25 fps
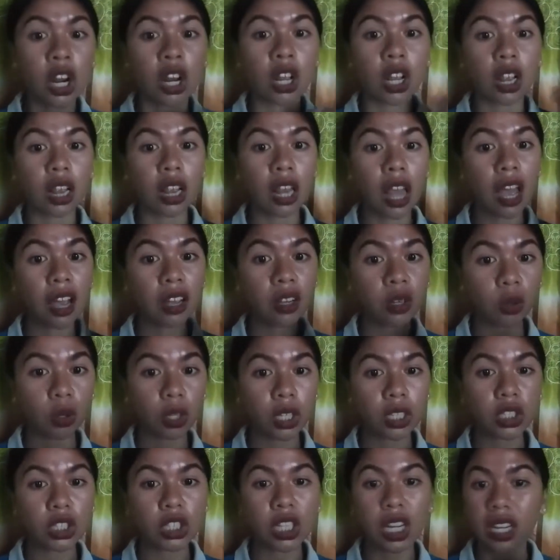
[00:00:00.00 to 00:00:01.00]

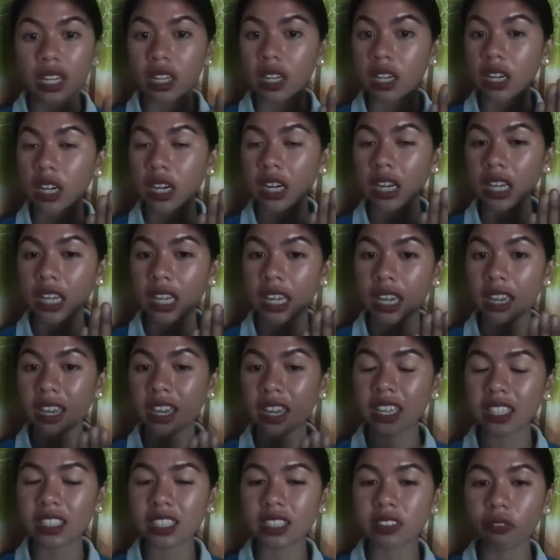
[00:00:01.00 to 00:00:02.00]
Language
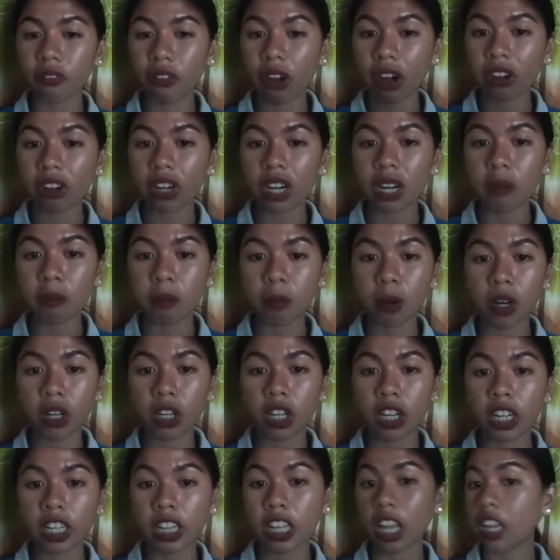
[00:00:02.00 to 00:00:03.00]
is very
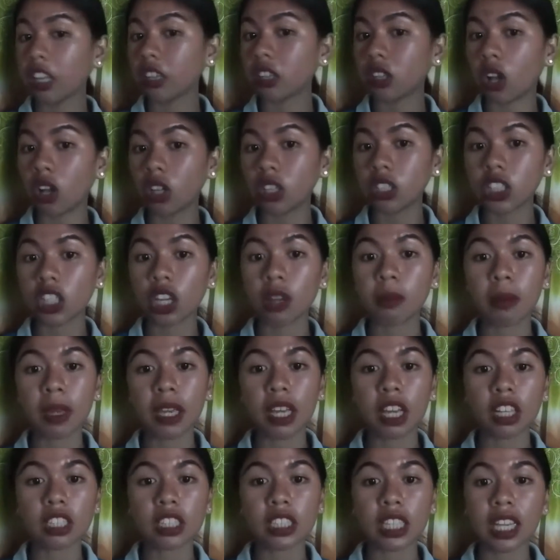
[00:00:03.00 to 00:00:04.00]
important also
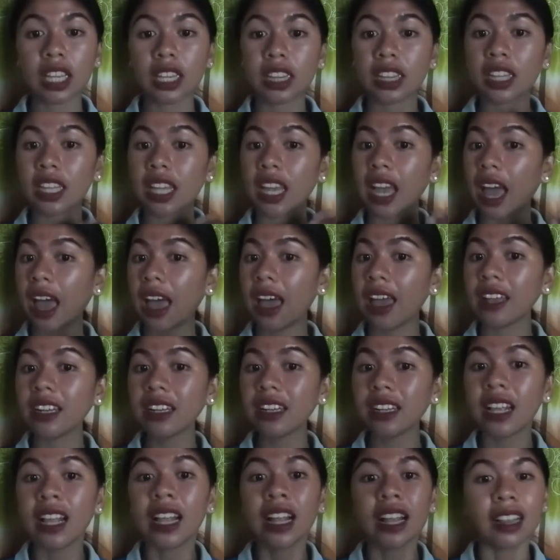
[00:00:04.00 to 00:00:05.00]
because it can
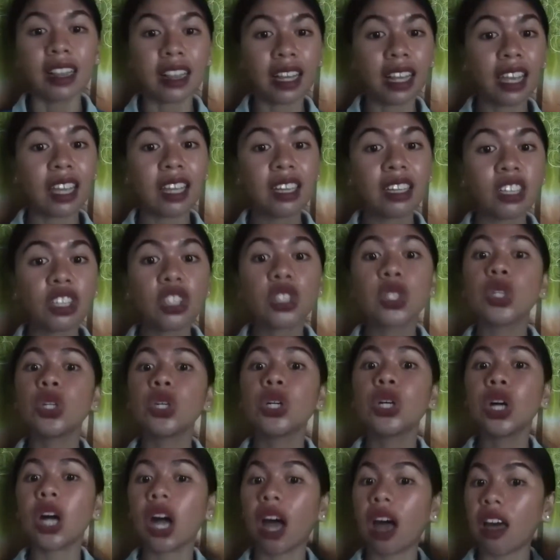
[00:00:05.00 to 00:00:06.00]
lead to
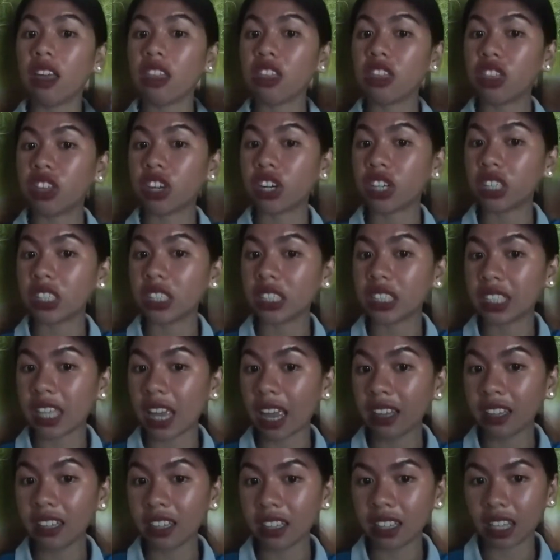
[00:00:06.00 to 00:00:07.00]

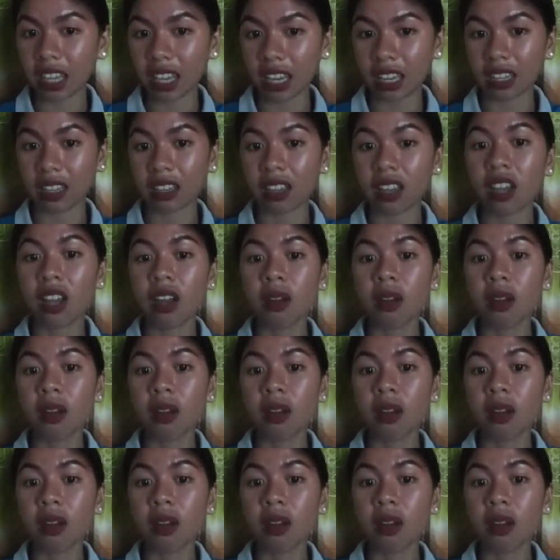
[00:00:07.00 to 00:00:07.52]
understanding.